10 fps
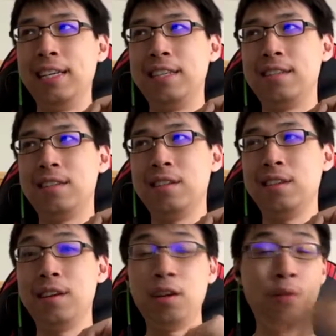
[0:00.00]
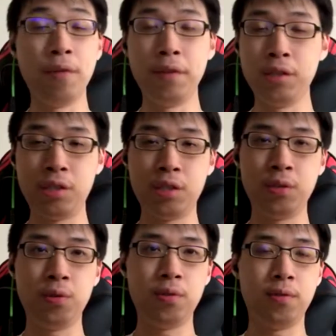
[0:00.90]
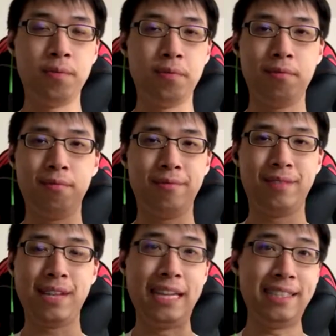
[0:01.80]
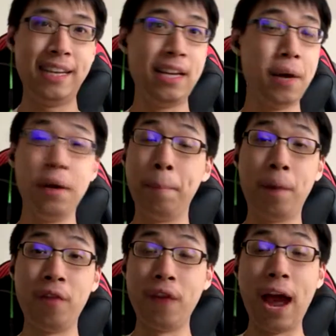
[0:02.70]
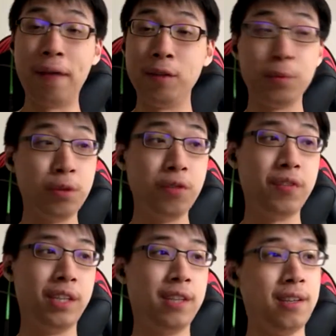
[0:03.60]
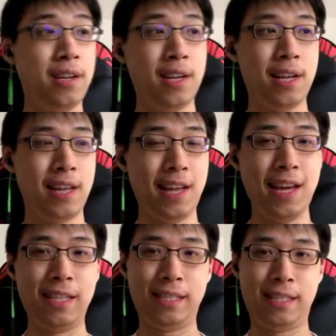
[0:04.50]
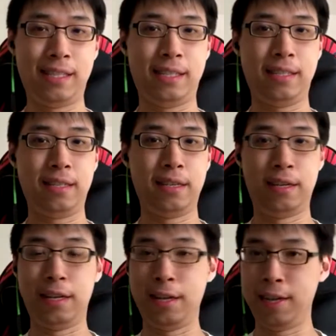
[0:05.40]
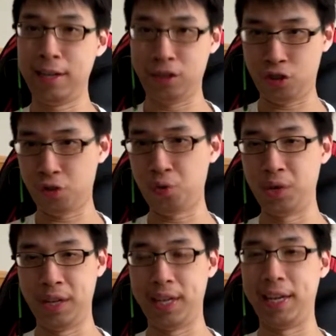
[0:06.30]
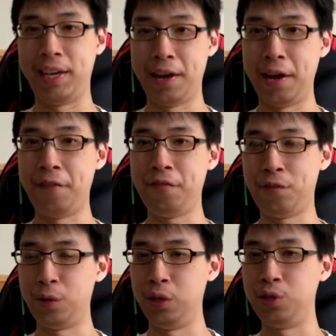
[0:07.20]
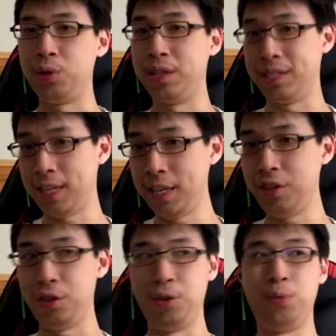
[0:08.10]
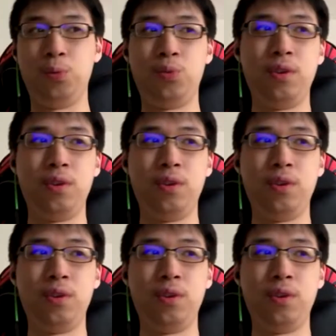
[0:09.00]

is equivalent to, I'd say, an above average movie. It's intriguing enough for you to continue.